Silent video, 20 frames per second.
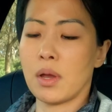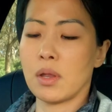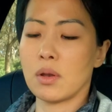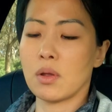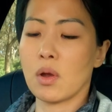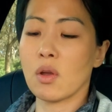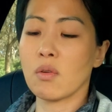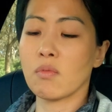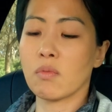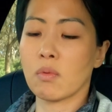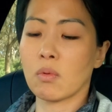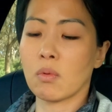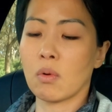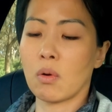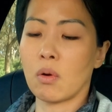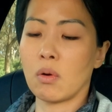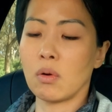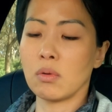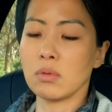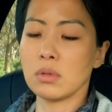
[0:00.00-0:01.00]
but
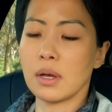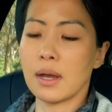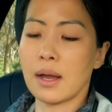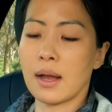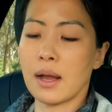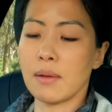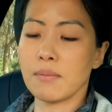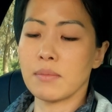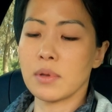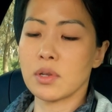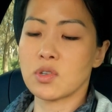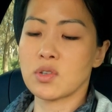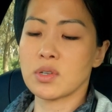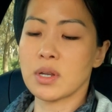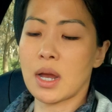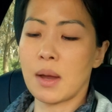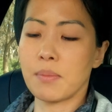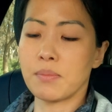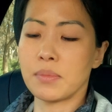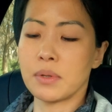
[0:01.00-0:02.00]
overall
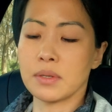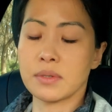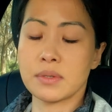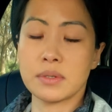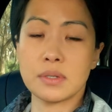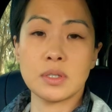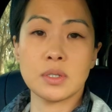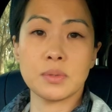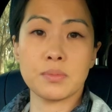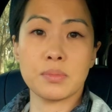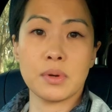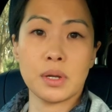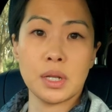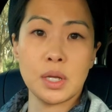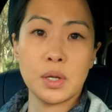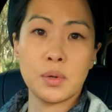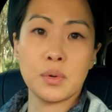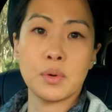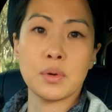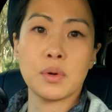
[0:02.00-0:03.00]
sharpness is
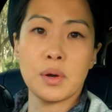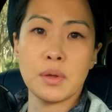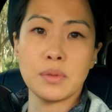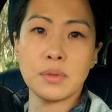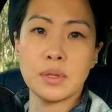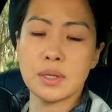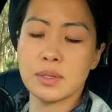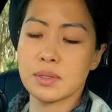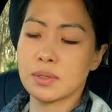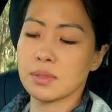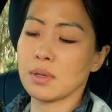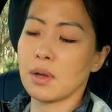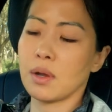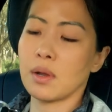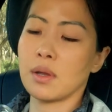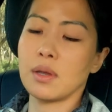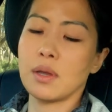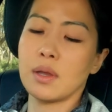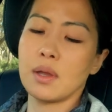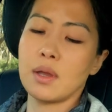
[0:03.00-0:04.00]
pretty good on this.
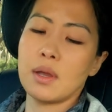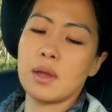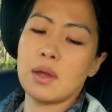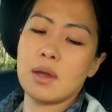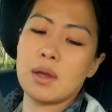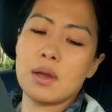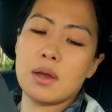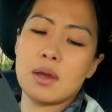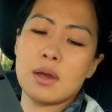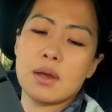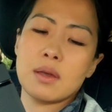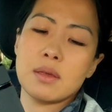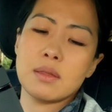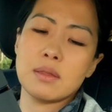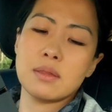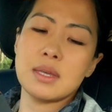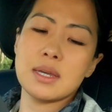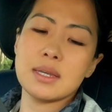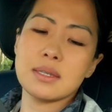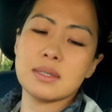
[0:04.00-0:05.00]
So
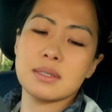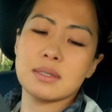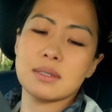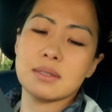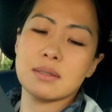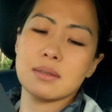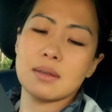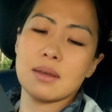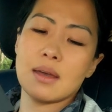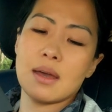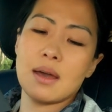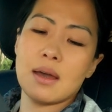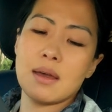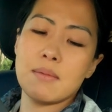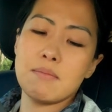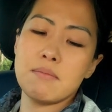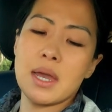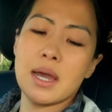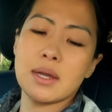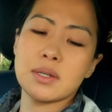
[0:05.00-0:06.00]
this
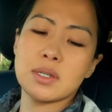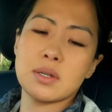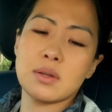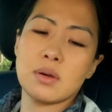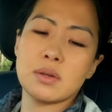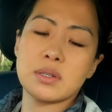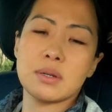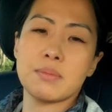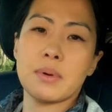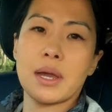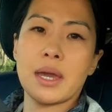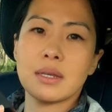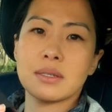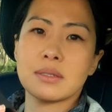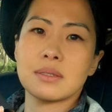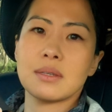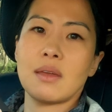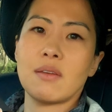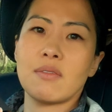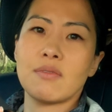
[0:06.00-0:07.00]
mounted onto my
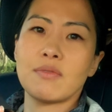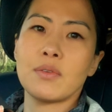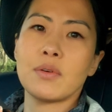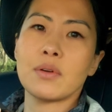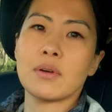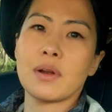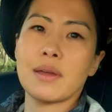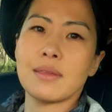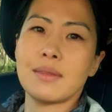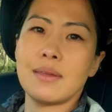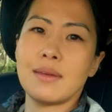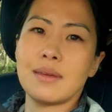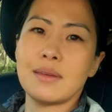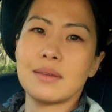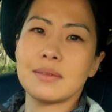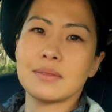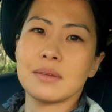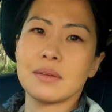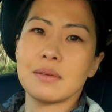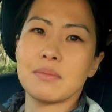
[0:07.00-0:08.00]
X-T4 I think
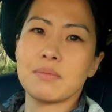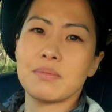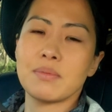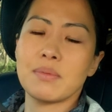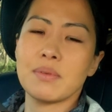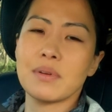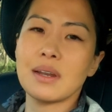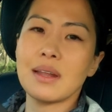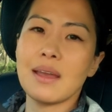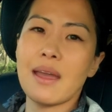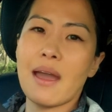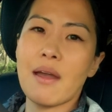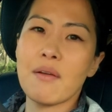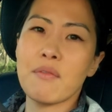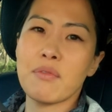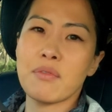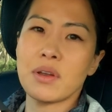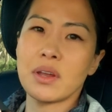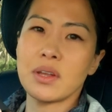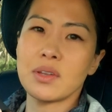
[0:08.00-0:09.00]
is a pretty
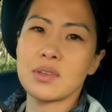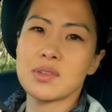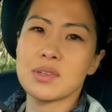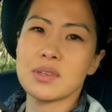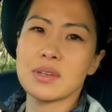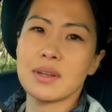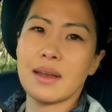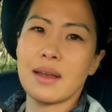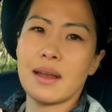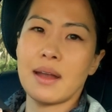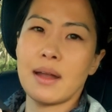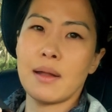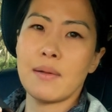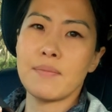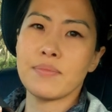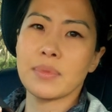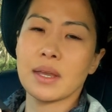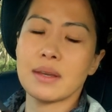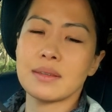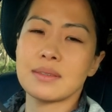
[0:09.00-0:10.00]
average
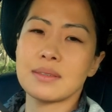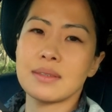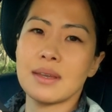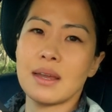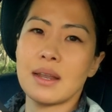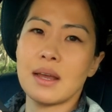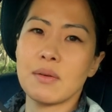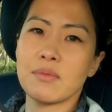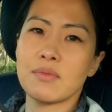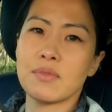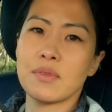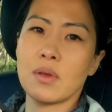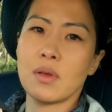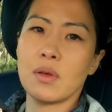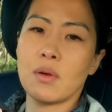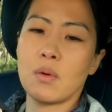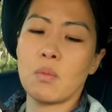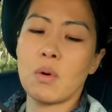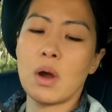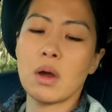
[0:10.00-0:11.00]
setup
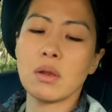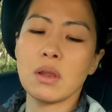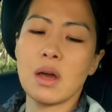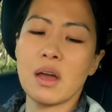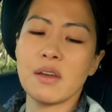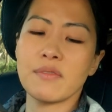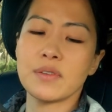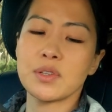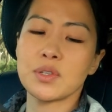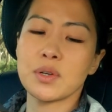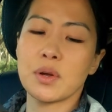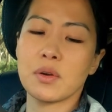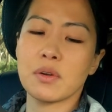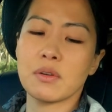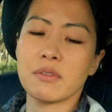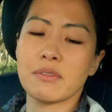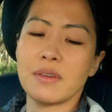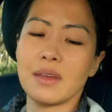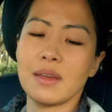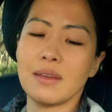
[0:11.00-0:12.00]
for wildlife
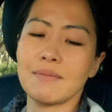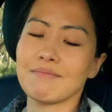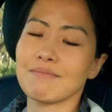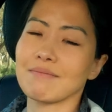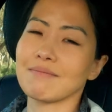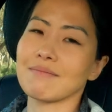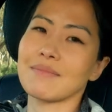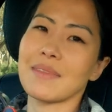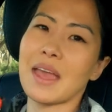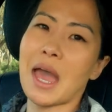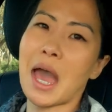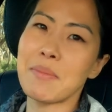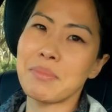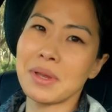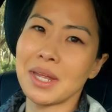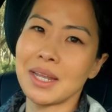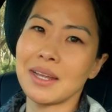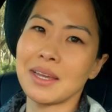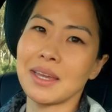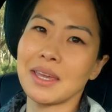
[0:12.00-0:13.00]
photography.
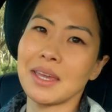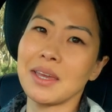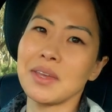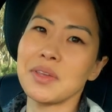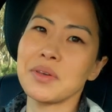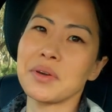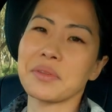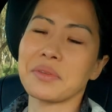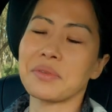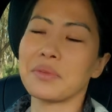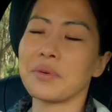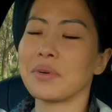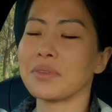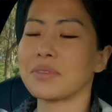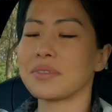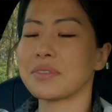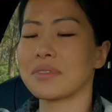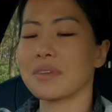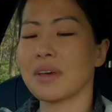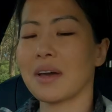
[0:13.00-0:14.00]
Happy to hear your
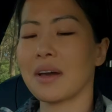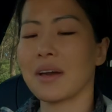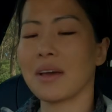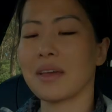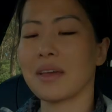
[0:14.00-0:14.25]
thoughts